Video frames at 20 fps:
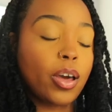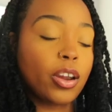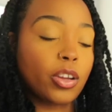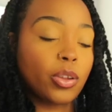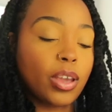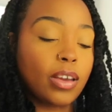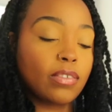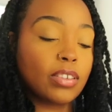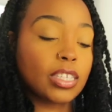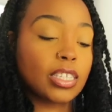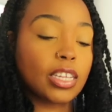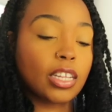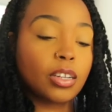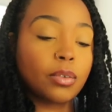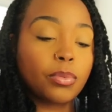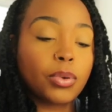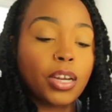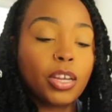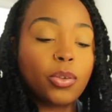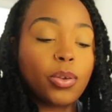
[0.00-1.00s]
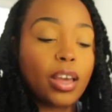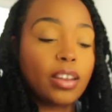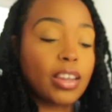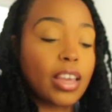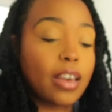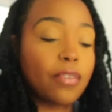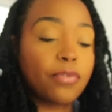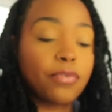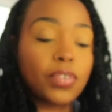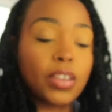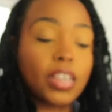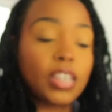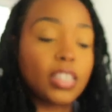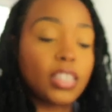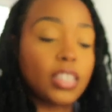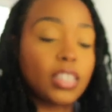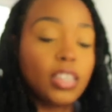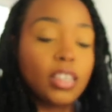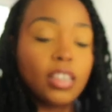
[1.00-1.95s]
out and you have to celebrate you have to have fun